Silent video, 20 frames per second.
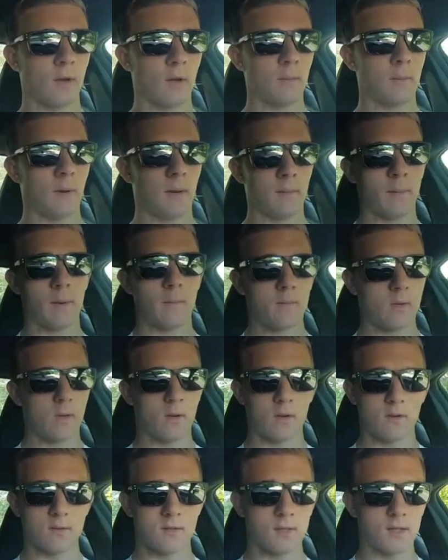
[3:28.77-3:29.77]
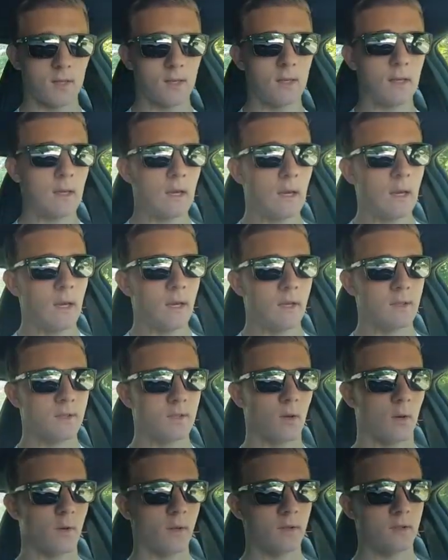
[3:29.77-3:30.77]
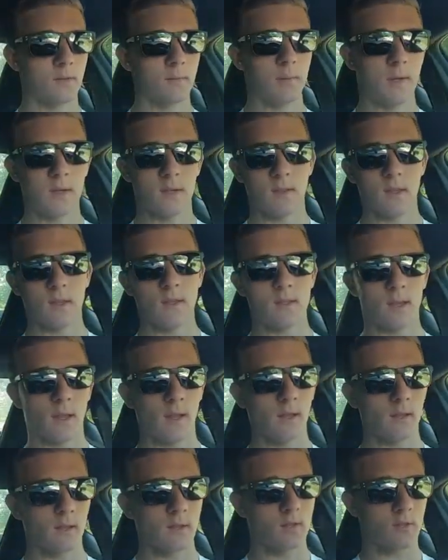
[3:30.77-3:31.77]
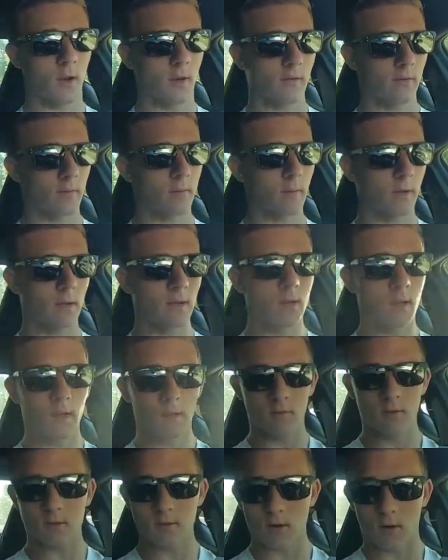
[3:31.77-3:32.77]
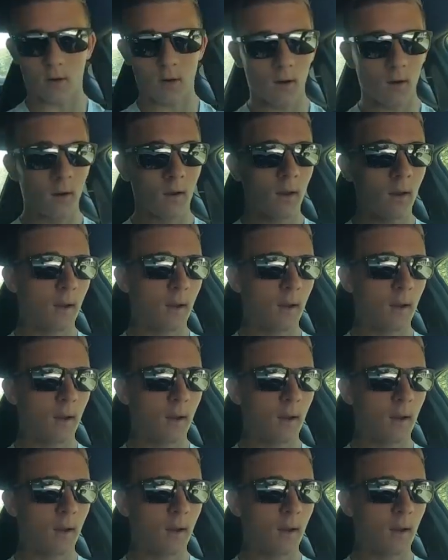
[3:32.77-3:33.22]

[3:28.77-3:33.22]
about my BRZ is going to be the daily drivability of this car.